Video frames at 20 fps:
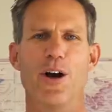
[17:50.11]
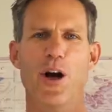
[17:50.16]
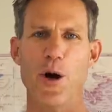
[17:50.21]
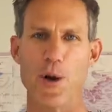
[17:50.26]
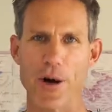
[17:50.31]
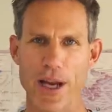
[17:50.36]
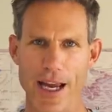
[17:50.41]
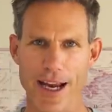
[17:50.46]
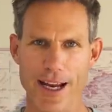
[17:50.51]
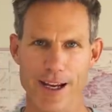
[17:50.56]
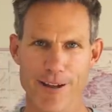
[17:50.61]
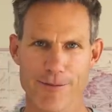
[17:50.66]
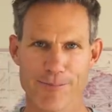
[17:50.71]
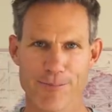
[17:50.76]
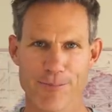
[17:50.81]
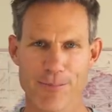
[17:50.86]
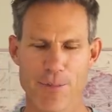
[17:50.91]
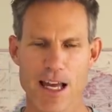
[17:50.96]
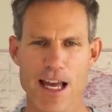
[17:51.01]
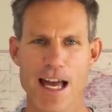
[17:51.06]
Okay,
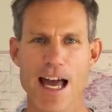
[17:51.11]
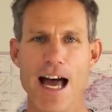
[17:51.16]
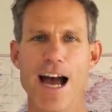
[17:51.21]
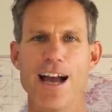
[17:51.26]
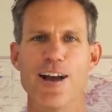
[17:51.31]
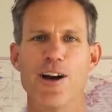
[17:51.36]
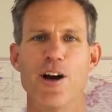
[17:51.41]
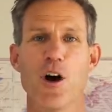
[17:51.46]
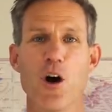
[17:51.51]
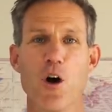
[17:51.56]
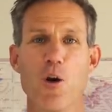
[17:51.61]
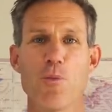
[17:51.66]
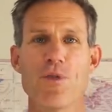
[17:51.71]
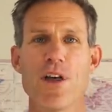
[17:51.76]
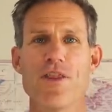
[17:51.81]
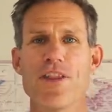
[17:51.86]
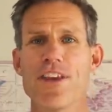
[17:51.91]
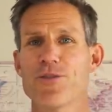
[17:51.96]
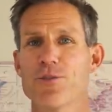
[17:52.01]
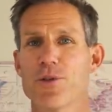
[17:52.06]
I hope
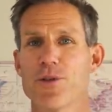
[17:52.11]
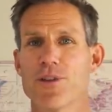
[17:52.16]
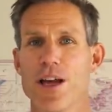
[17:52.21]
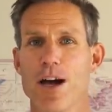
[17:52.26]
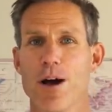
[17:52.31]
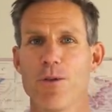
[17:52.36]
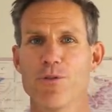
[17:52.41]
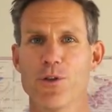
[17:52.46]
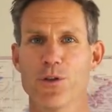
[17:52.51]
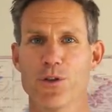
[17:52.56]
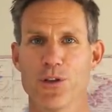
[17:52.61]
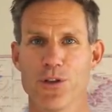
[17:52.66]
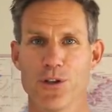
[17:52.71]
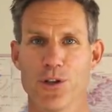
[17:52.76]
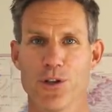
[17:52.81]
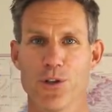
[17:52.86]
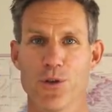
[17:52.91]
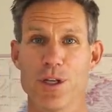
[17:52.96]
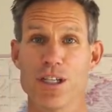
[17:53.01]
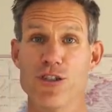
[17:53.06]
that this was helpful to
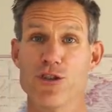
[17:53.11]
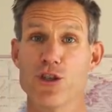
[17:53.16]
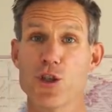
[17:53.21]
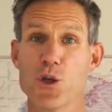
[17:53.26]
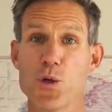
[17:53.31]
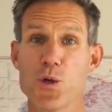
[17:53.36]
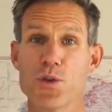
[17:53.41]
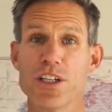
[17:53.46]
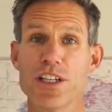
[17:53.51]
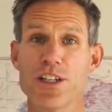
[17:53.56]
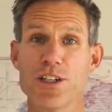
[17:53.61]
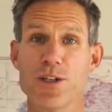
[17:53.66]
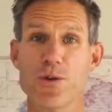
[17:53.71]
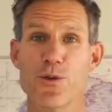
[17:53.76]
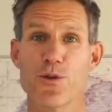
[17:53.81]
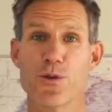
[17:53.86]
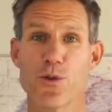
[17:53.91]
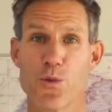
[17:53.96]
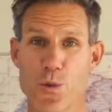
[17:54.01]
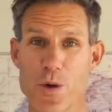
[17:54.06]
you in choosing
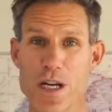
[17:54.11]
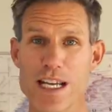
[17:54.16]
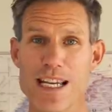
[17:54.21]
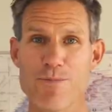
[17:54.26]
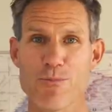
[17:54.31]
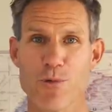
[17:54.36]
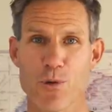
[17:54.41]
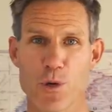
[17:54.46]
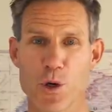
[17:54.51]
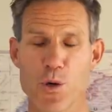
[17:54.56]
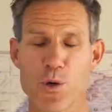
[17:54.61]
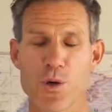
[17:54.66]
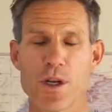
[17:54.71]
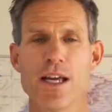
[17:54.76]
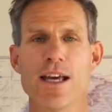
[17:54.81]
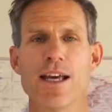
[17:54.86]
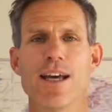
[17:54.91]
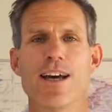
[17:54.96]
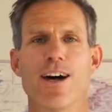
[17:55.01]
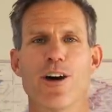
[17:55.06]
your dream route
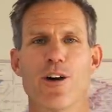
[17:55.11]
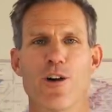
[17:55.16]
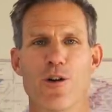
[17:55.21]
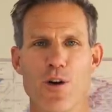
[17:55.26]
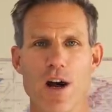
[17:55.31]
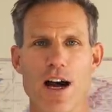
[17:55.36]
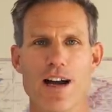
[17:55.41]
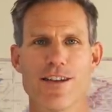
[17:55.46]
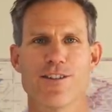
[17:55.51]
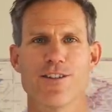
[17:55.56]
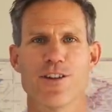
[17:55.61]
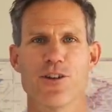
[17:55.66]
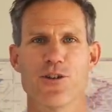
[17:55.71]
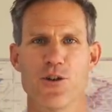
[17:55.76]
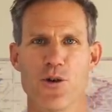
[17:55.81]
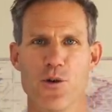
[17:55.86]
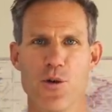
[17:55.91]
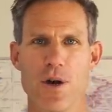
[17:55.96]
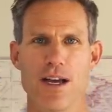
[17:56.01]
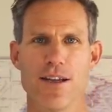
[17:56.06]
across the
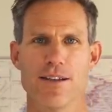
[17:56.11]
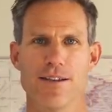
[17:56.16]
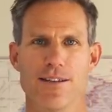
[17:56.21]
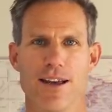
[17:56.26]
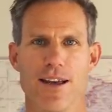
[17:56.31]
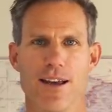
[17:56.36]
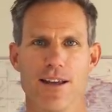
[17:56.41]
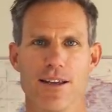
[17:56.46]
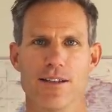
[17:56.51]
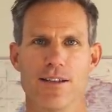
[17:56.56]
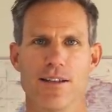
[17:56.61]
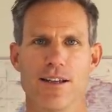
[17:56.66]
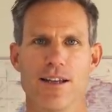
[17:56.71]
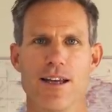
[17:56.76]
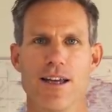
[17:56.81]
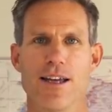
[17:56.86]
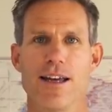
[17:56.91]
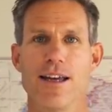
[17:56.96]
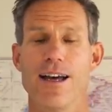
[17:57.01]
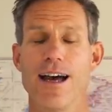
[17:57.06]
USA.
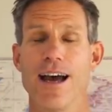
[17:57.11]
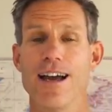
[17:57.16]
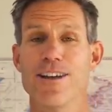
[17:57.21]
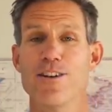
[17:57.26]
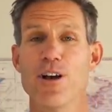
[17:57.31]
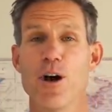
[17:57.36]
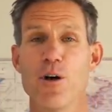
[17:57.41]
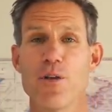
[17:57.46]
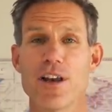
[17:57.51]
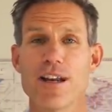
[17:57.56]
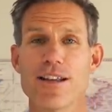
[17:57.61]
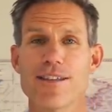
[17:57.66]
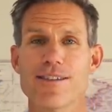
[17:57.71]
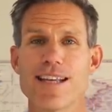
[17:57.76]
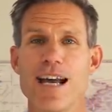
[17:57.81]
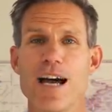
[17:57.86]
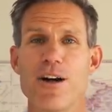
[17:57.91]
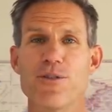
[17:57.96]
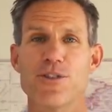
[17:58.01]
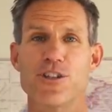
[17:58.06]
I know that it
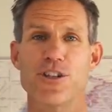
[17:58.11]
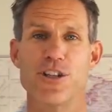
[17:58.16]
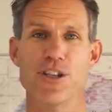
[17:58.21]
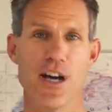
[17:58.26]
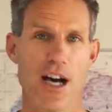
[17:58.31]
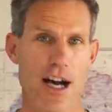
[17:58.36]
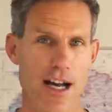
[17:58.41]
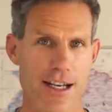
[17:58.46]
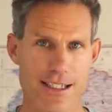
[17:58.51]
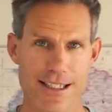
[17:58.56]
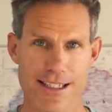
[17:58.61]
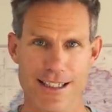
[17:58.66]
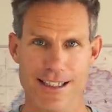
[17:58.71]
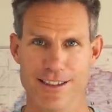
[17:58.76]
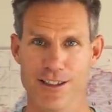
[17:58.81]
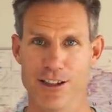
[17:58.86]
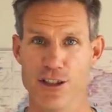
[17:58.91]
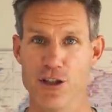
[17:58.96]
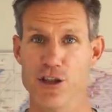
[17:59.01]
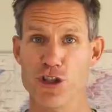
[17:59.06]
sounds
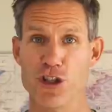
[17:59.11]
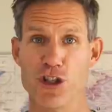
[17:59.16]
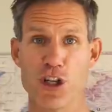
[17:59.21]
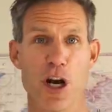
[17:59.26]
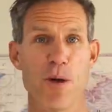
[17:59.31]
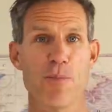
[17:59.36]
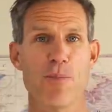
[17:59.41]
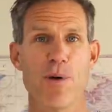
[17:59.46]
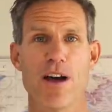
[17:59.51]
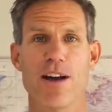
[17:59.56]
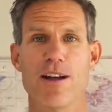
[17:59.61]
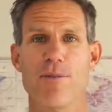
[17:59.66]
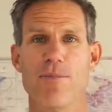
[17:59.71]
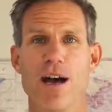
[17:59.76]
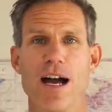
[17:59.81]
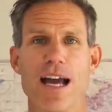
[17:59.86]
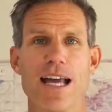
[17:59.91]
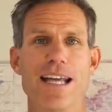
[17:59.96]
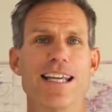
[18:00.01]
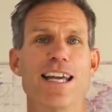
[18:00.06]
daunting to jump on a
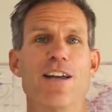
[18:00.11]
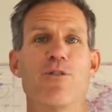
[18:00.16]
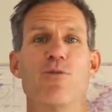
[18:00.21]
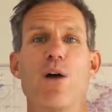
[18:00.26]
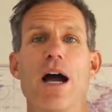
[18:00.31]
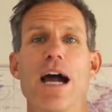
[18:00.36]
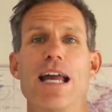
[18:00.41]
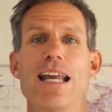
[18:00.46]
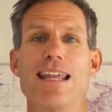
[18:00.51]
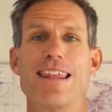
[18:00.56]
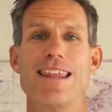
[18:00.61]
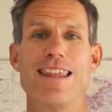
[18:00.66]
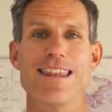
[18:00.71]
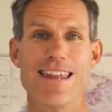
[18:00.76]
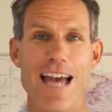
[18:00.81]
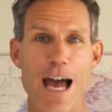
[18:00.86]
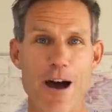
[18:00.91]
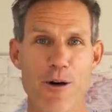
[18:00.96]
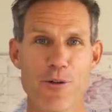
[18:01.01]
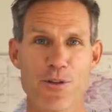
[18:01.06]
bike and ride it
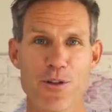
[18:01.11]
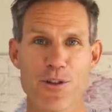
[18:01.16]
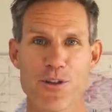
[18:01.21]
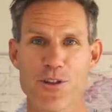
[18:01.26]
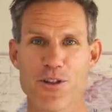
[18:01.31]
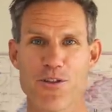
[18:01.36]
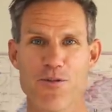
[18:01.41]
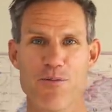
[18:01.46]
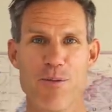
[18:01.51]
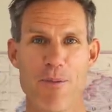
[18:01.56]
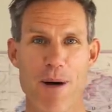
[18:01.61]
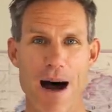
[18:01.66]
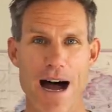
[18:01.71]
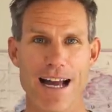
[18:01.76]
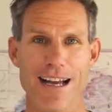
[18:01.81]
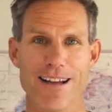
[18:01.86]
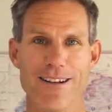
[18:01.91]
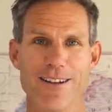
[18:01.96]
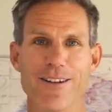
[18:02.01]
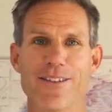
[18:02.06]
thousands of
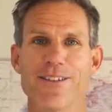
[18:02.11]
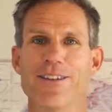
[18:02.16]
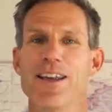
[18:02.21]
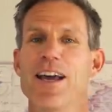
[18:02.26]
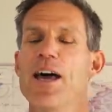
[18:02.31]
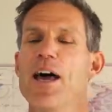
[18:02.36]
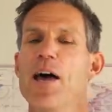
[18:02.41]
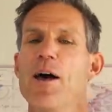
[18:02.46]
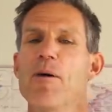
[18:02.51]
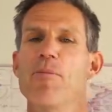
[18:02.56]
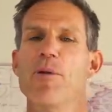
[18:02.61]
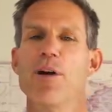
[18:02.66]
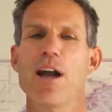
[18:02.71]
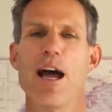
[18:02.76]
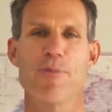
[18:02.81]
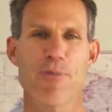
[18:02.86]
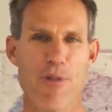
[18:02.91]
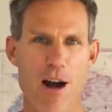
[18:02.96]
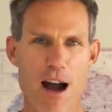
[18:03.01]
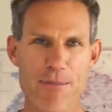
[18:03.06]
miles, but
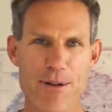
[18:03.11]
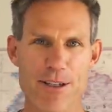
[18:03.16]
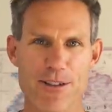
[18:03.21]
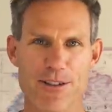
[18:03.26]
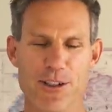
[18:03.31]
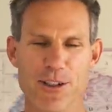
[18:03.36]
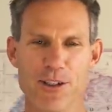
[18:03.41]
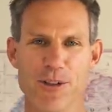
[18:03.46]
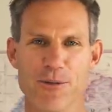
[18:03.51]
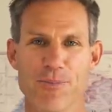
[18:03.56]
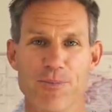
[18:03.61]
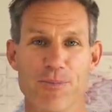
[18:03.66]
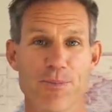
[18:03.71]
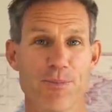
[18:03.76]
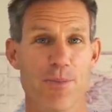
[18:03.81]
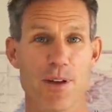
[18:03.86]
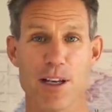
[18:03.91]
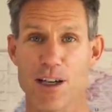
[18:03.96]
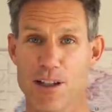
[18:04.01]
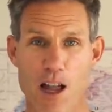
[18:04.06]
I promise you,
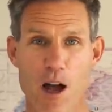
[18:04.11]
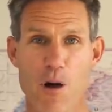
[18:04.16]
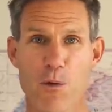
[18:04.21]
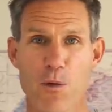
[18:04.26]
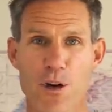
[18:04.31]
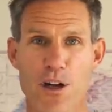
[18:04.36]
it'll all